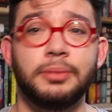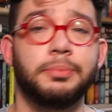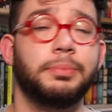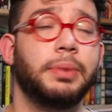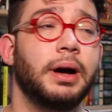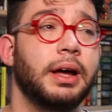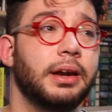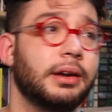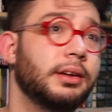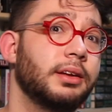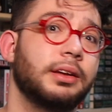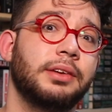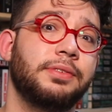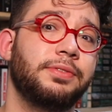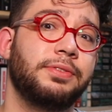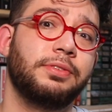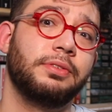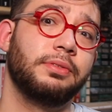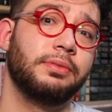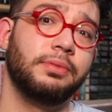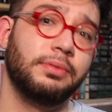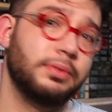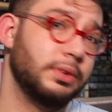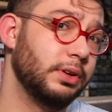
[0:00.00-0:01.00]
But
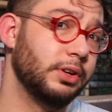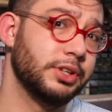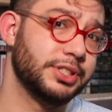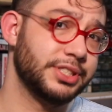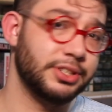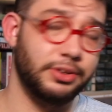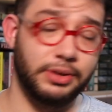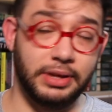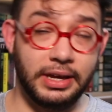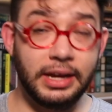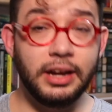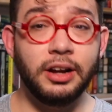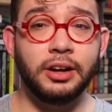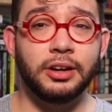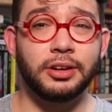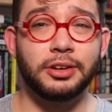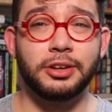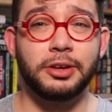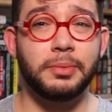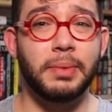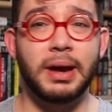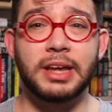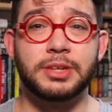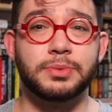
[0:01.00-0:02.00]
if you're still here,
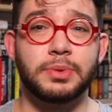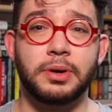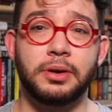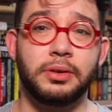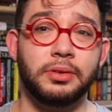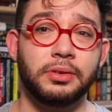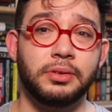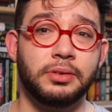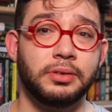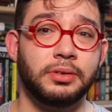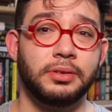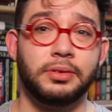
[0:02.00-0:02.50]
you might as well